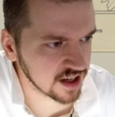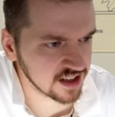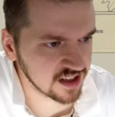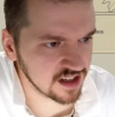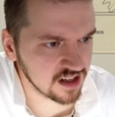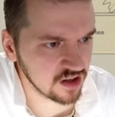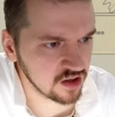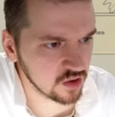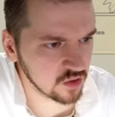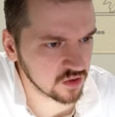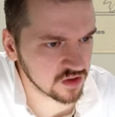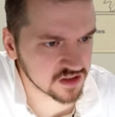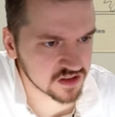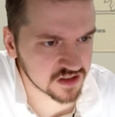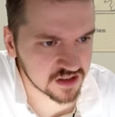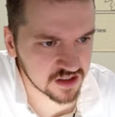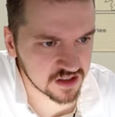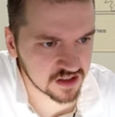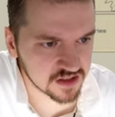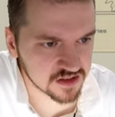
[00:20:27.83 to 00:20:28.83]
I didn't notice
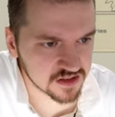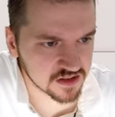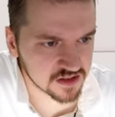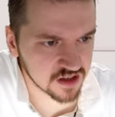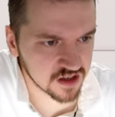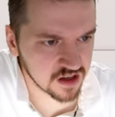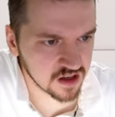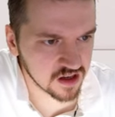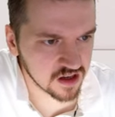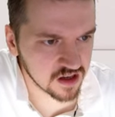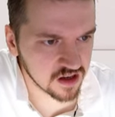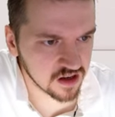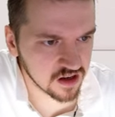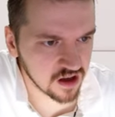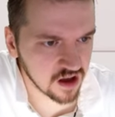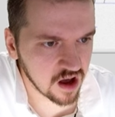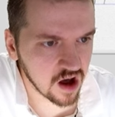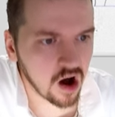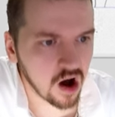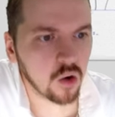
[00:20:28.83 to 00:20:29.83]
these.
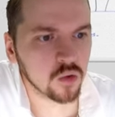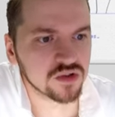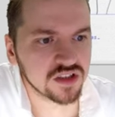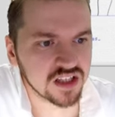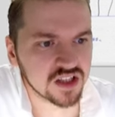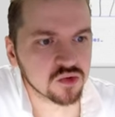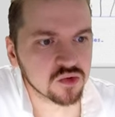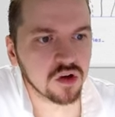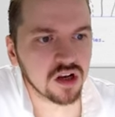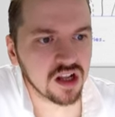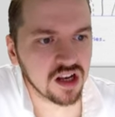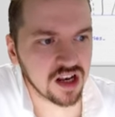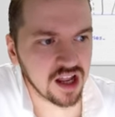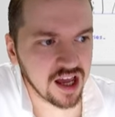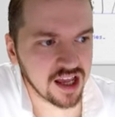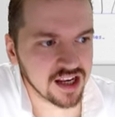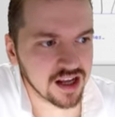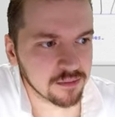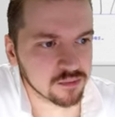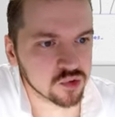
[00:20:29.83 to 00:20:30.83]
Oh, these will
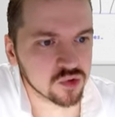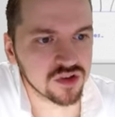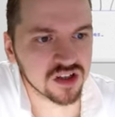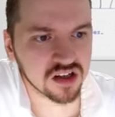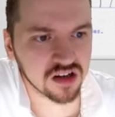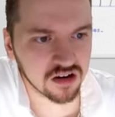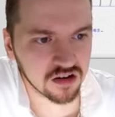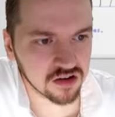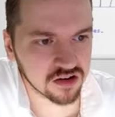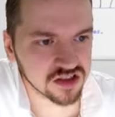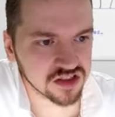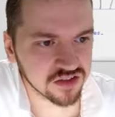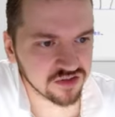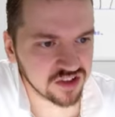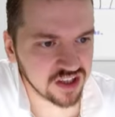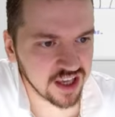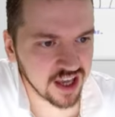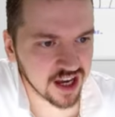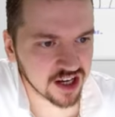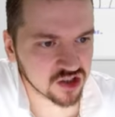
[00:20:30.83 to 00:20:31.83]
align up to the colors
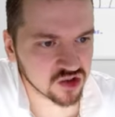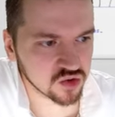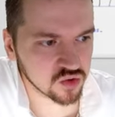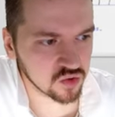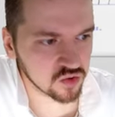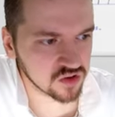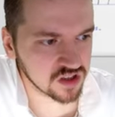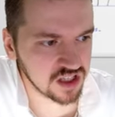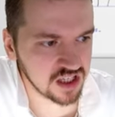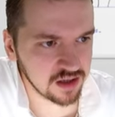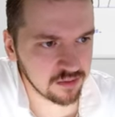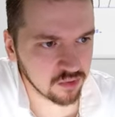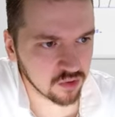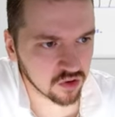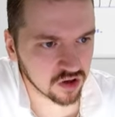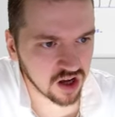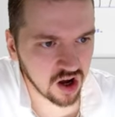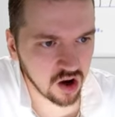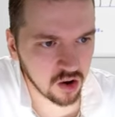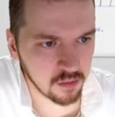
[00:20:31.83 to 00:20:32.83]
of the actual
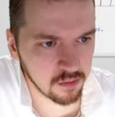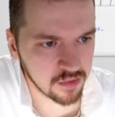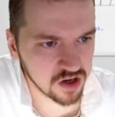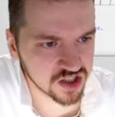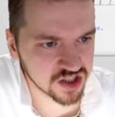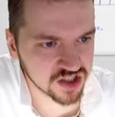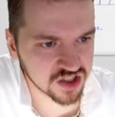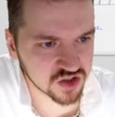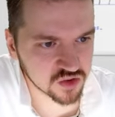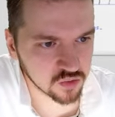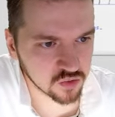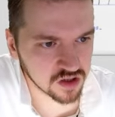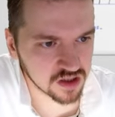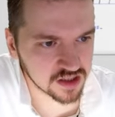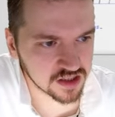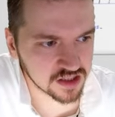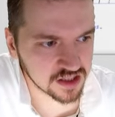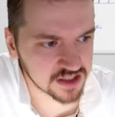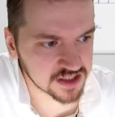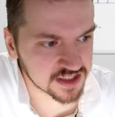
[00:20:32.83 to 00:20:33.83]
keyboard. How much is one
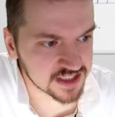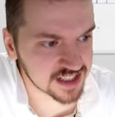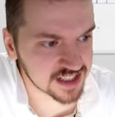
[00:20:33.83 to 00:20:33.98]
of these?